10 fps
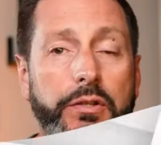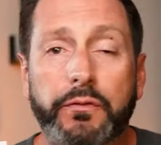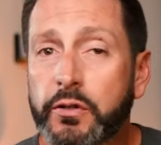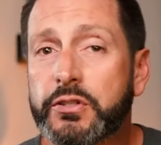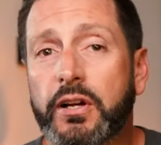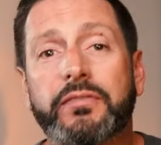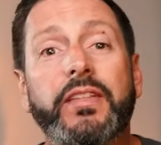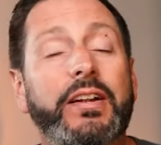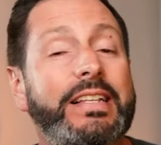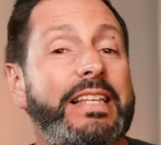So first off,
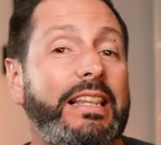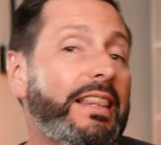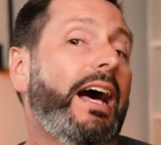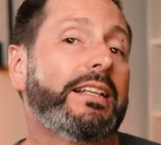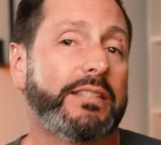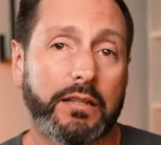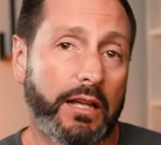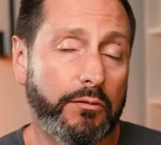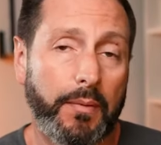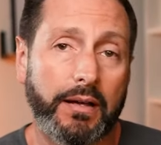there is a lot to
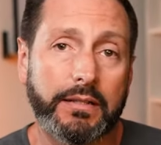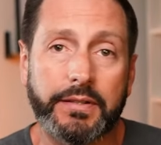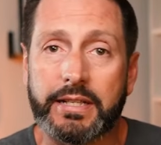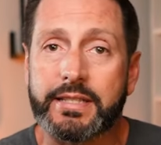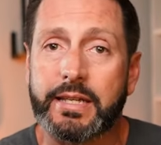love about living in